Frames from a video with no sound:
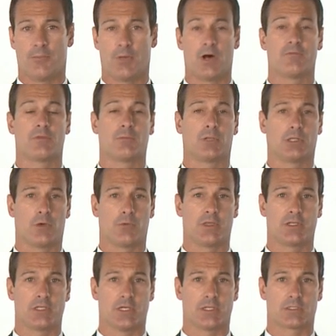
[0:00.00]
above and below
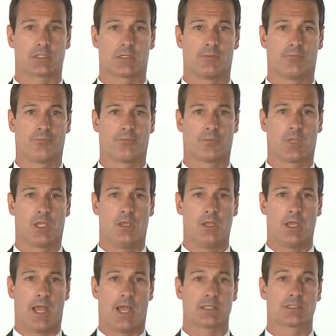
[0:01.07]
the disc.
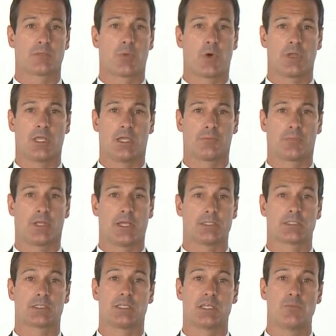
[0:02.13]
As the bony end
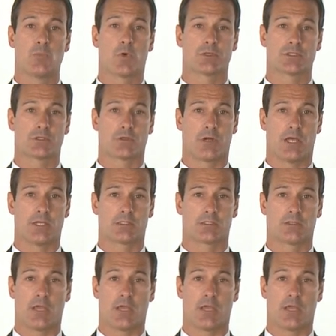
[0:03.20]
plates see more stress,